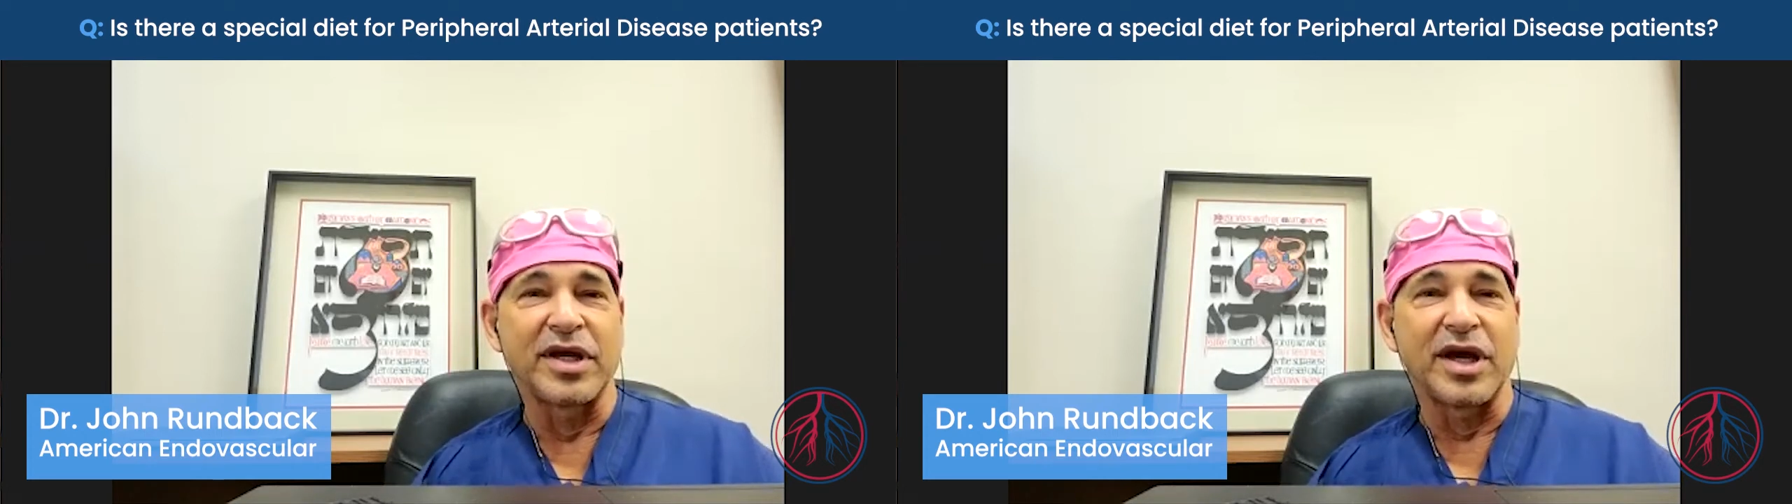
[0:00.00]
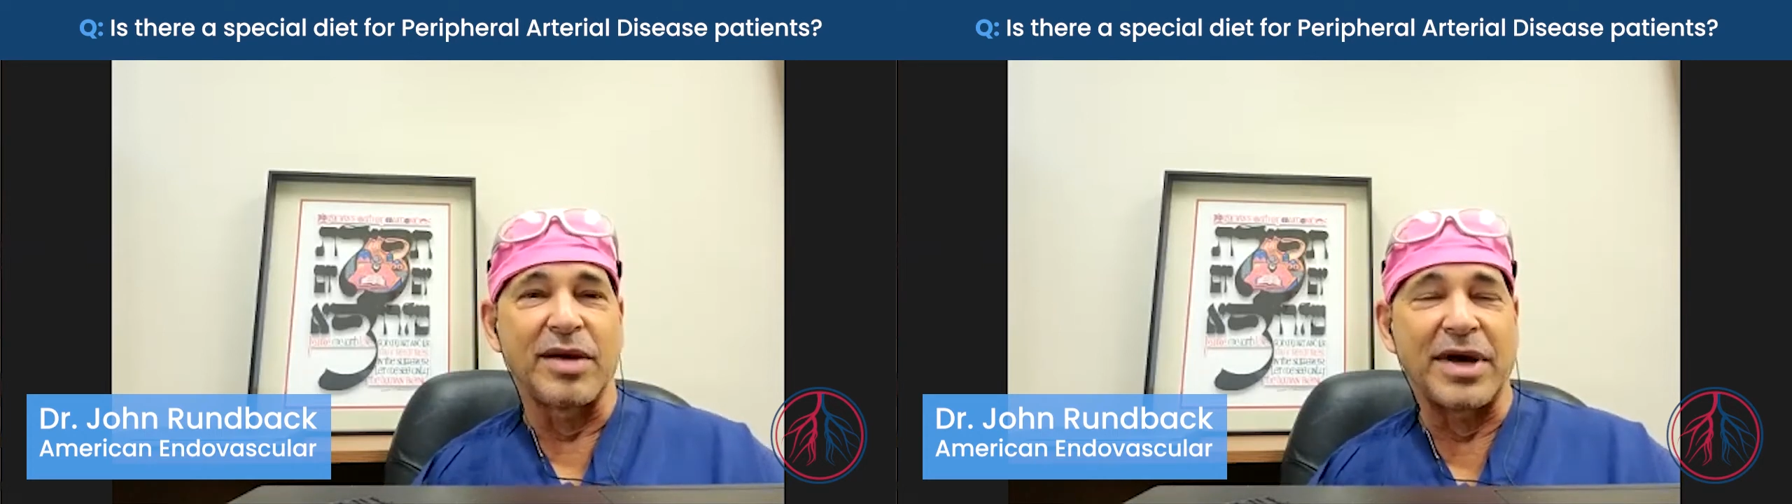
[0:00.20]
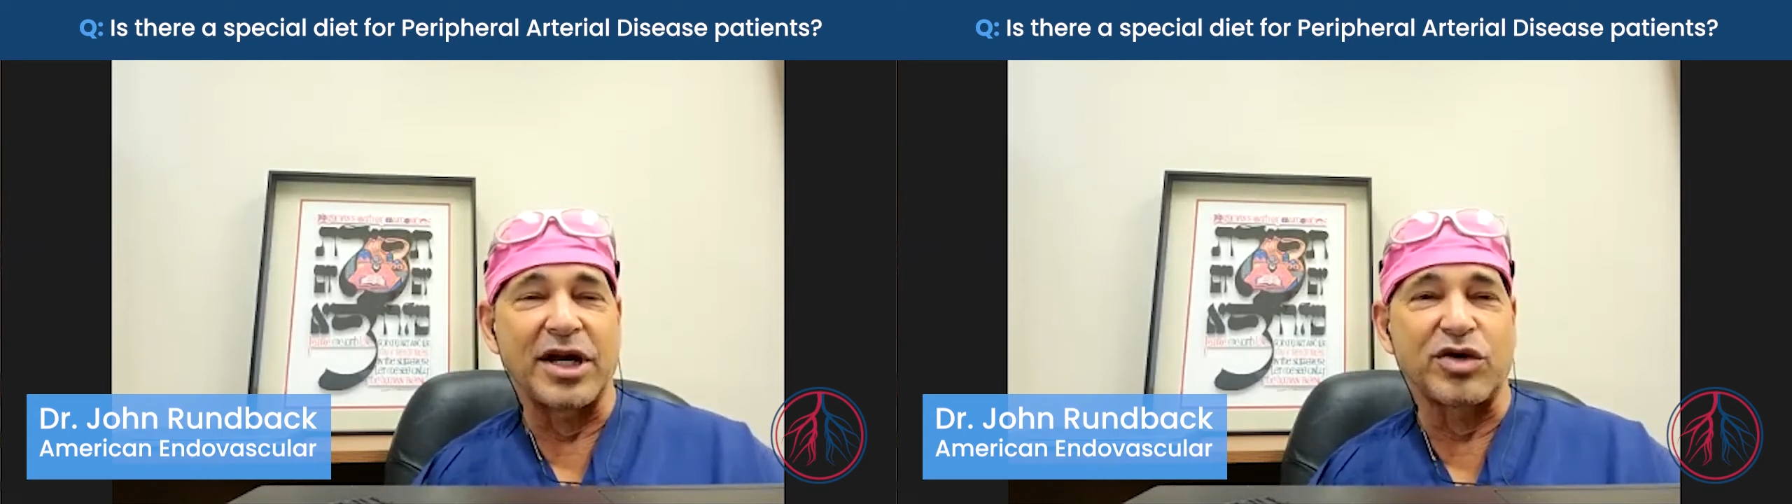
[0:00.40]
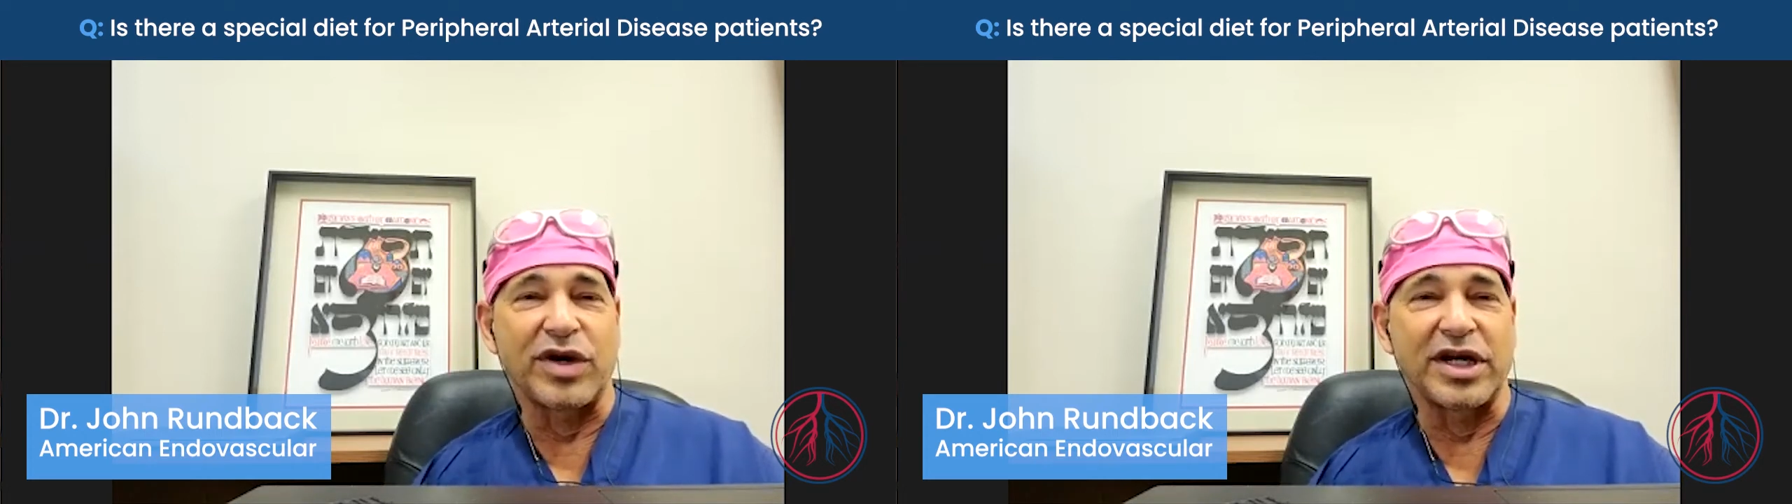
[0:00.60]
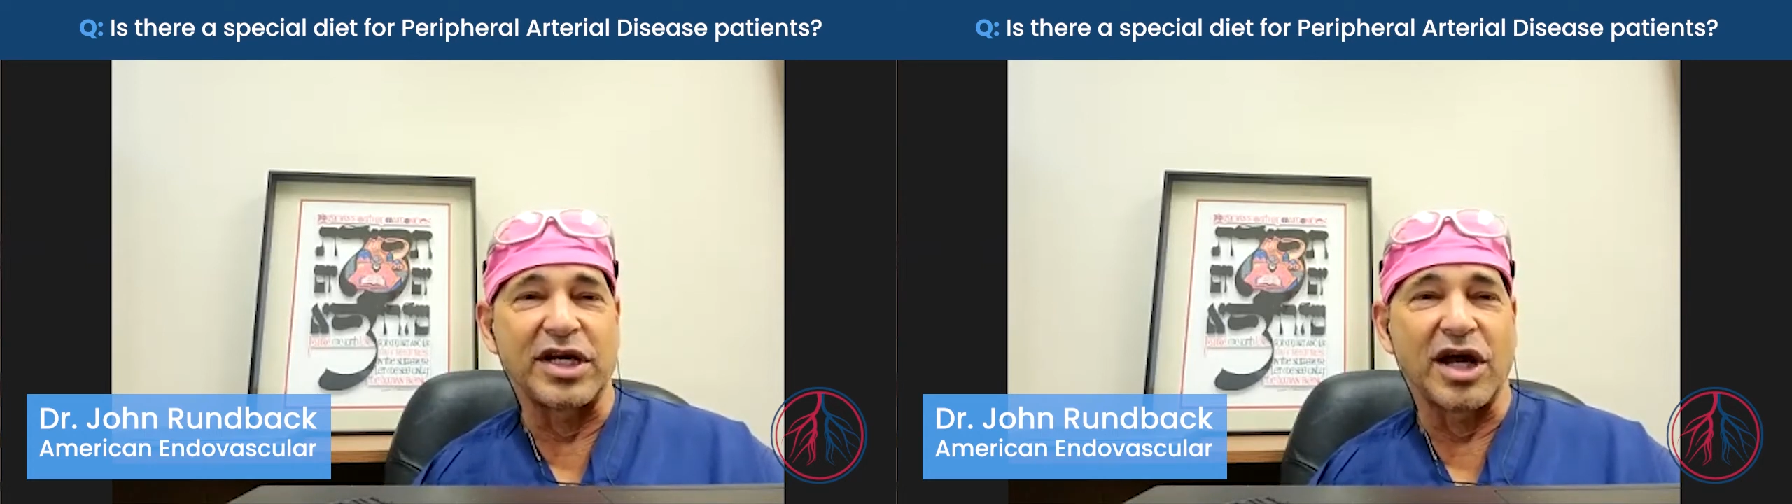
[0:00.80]
A
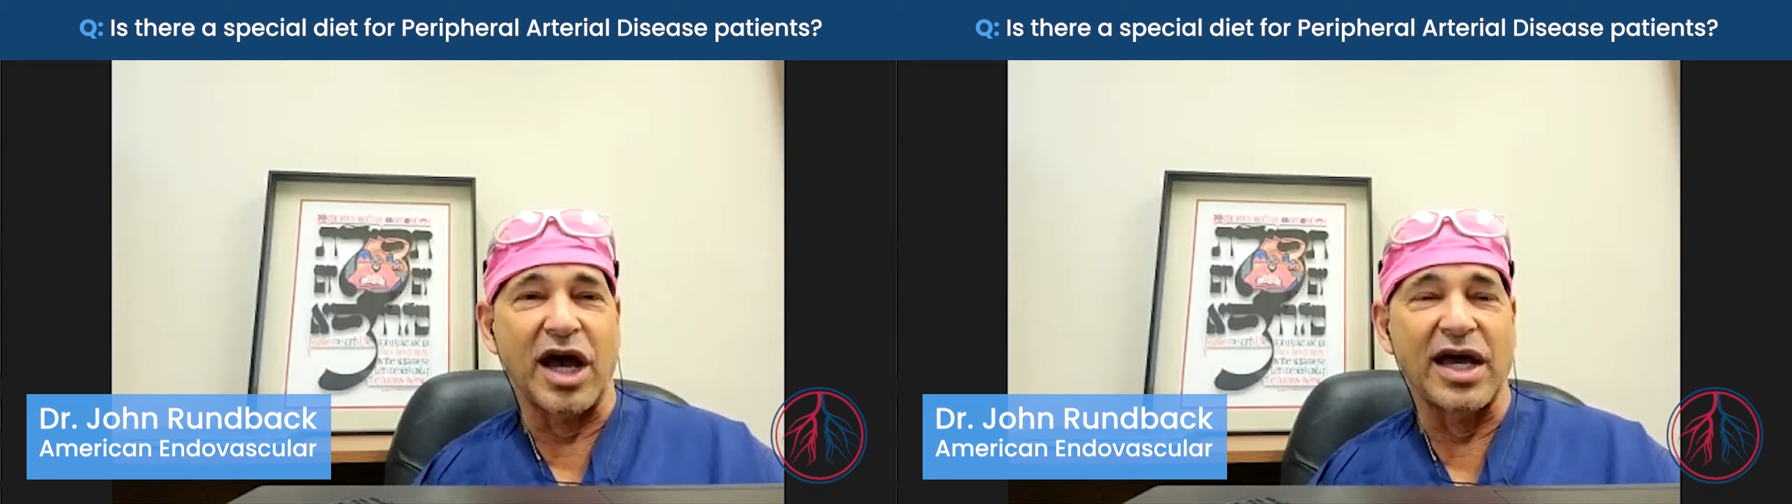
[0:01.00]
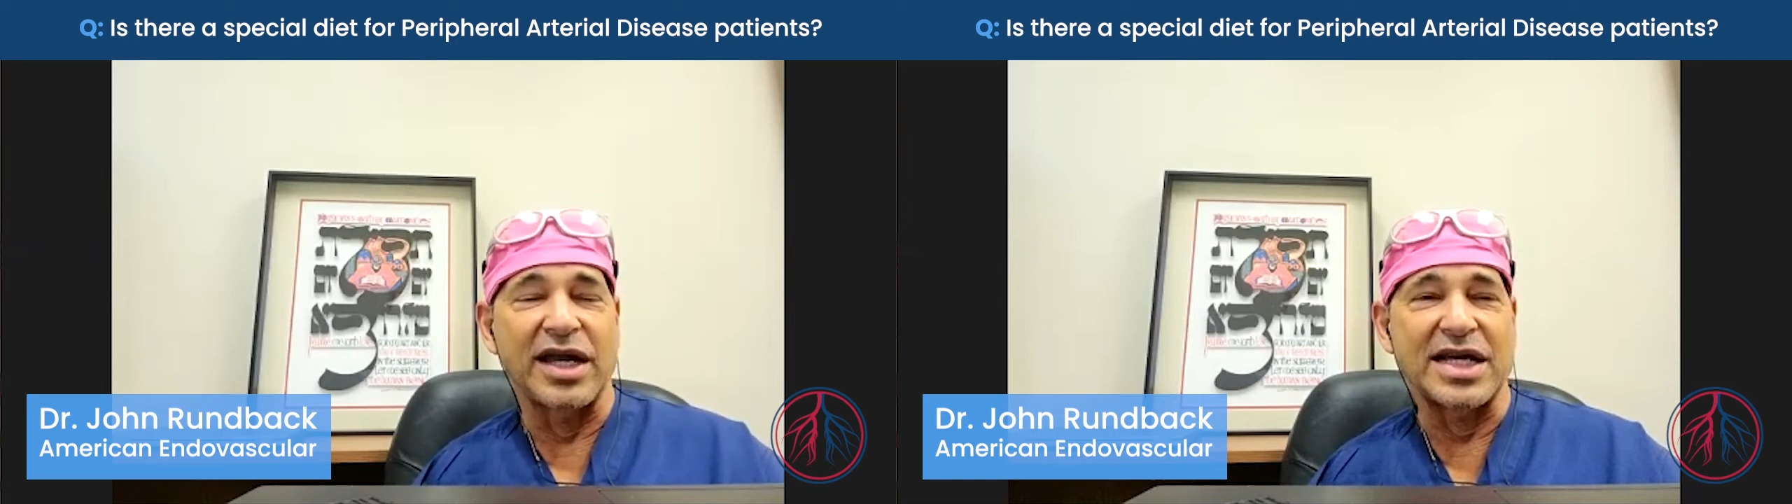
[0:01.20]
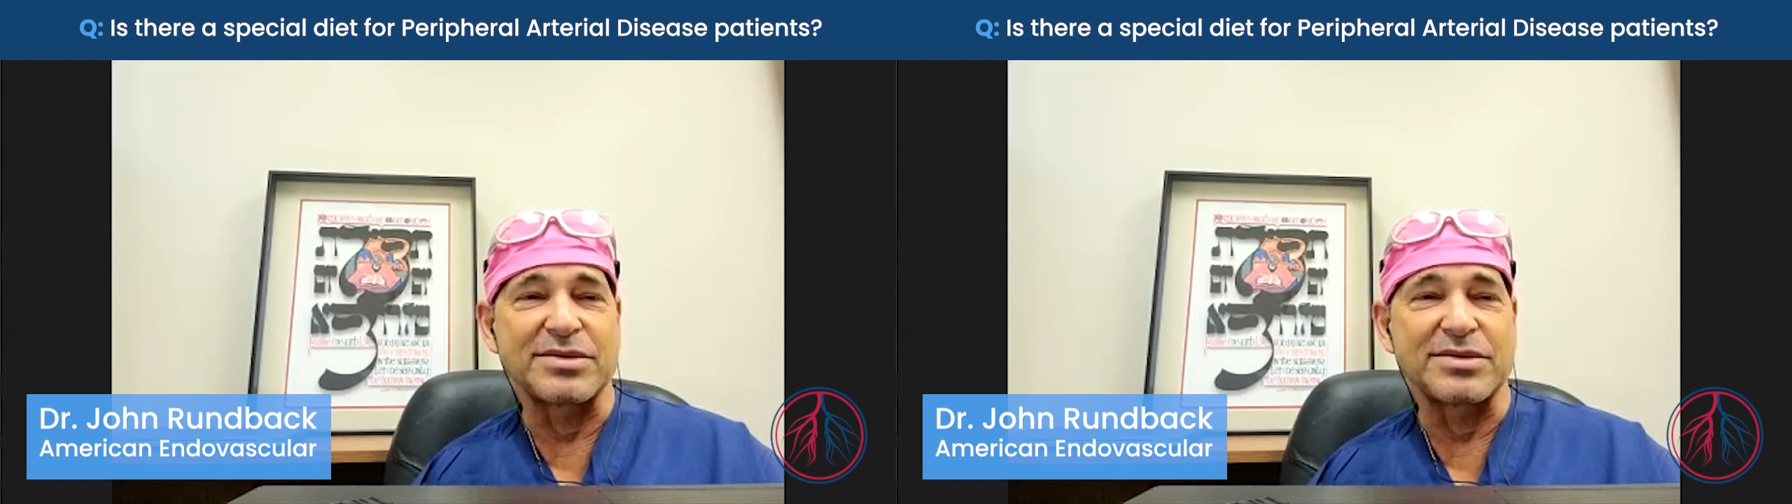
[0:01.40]
Mediterranean diet has